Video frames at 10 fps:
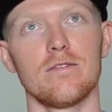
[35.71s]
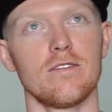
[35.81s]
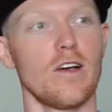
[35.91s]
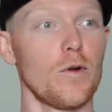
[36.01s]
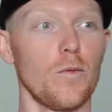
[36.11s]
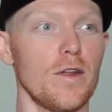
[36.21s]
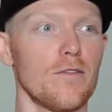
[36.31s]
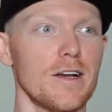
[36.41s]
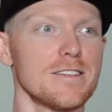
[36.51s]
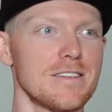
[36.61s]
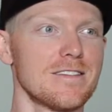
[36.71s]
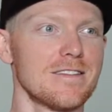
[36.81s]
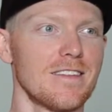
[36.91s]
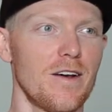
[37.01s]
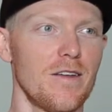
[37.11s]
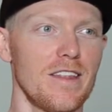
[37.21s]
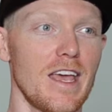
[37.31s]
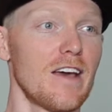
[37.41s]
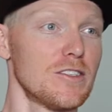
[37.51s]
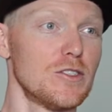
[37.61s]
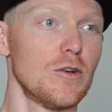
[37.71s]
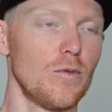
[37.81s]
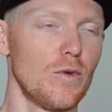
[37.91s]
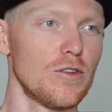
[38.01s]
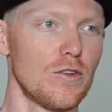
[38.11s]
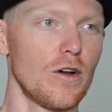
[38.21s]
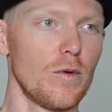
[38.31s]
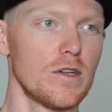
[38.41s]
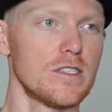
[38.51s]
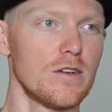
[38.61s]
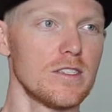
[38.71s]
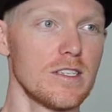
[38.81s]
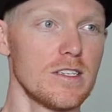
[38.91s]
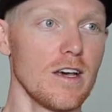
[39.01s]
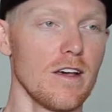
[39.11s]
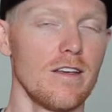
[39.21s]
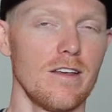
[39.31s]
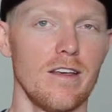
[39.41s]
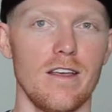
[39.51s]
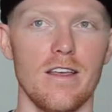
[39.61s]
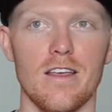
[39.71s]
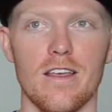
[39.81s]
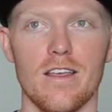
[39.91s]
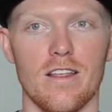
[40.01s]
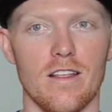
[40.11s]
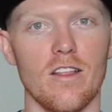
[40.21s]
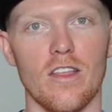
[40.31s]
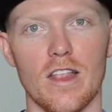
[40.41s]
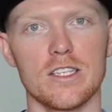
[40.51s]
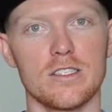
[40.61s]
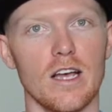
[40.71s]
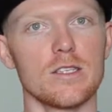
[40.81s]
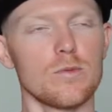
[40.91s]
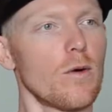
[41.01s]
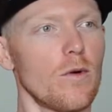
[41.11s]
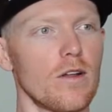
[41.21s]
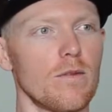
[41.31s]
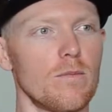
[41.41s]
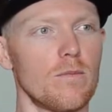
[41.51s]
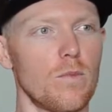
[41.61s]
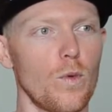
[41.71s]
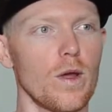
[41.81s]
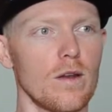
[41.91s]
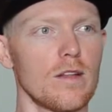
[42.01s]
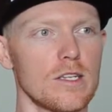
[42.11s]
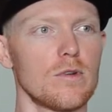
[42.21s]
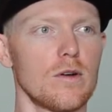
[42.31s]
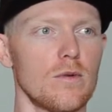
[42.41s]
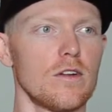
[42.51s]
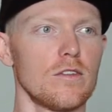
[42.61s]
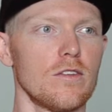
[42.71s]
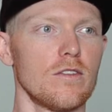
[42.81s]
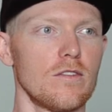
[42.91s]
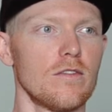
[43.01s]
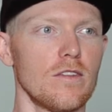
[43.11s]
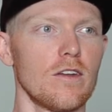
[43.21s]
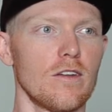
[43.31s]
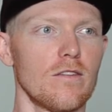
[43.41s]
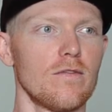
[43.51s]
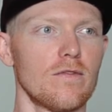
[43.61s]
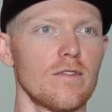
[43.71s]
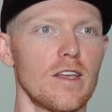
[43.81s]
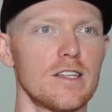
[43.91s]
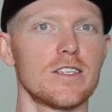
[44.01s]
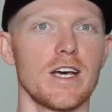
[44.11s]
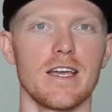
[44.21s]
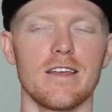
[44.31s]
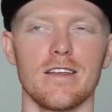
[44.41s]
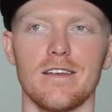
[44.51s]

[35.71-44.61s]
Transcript: I want to win races, and now this new Enduro World Series is here. That's what I want to win. That's what I want to do. It's like,